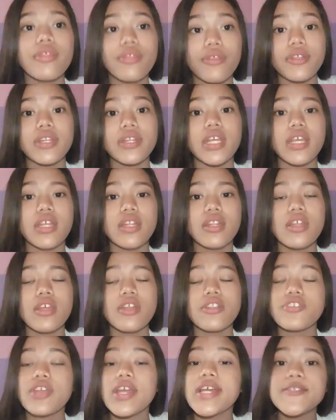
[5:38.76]
the flow.
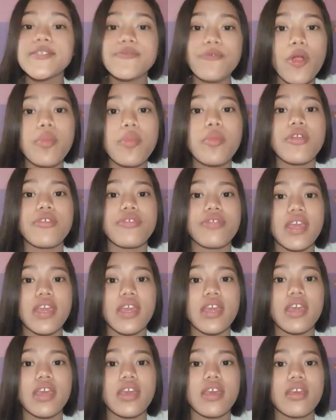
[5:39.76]
13.
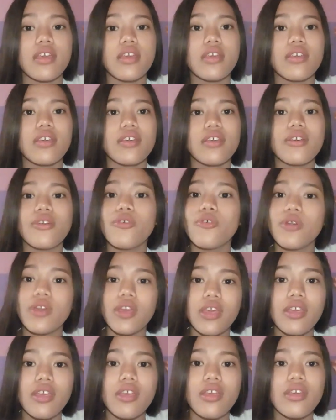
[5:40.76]
Transform your thinking.
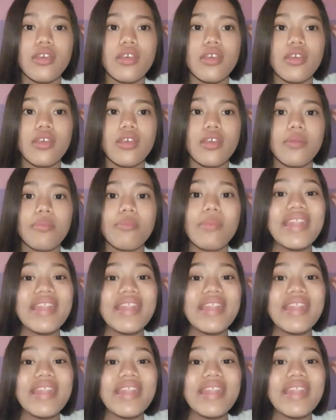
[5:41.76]
Okay?